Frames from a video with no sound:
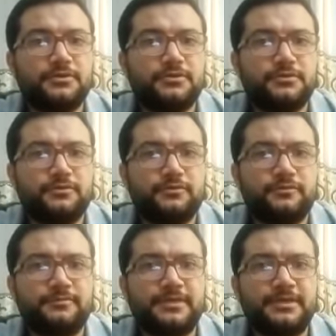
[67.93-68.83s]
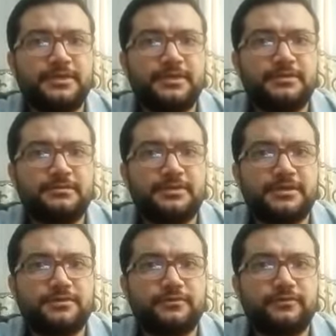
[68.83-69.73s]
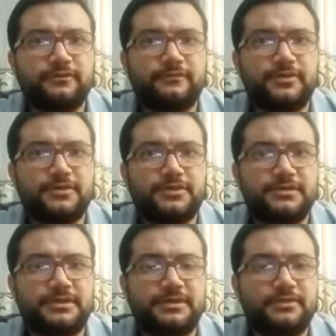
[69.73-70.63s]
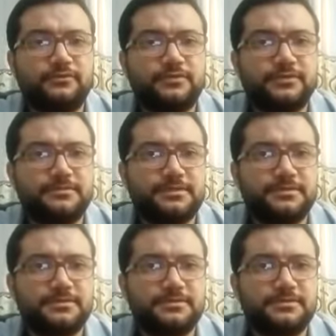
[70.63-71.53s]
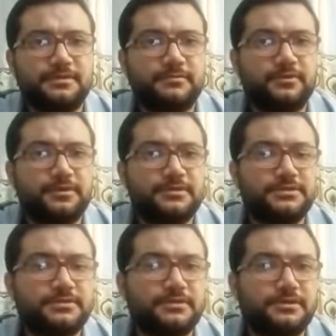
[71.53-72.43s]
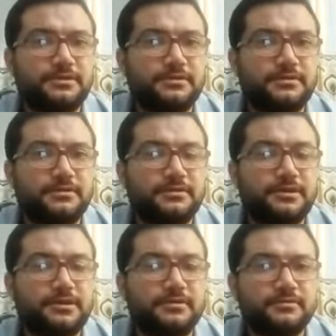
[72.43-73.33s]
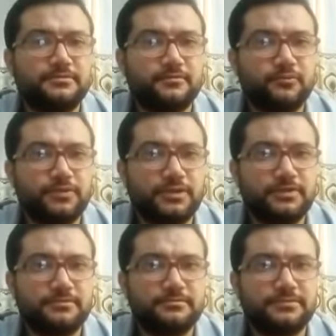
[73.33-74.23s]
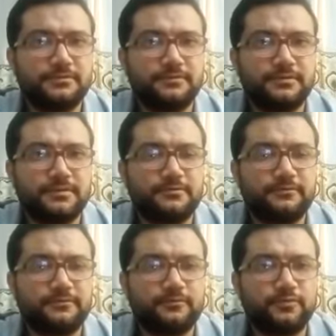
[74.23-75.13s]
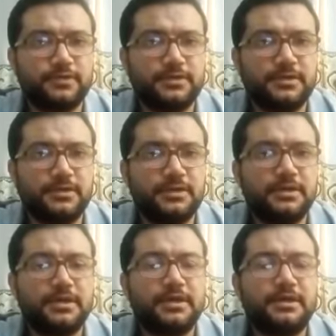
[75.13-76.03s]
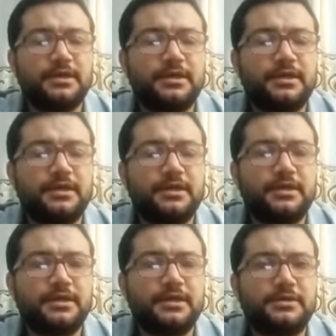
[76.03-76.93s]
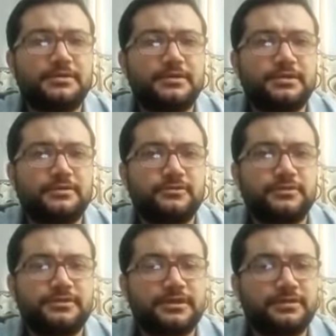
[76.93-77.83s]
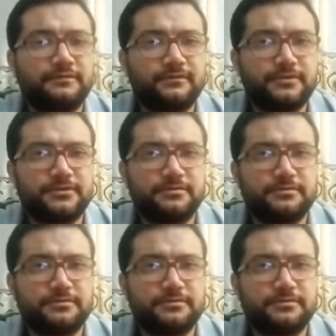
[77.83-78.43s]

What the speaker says: So mainly sites of infections that lead to sepsis. Number one is lung, pneumonia, different types of pneumonia, and then urinary tract infection.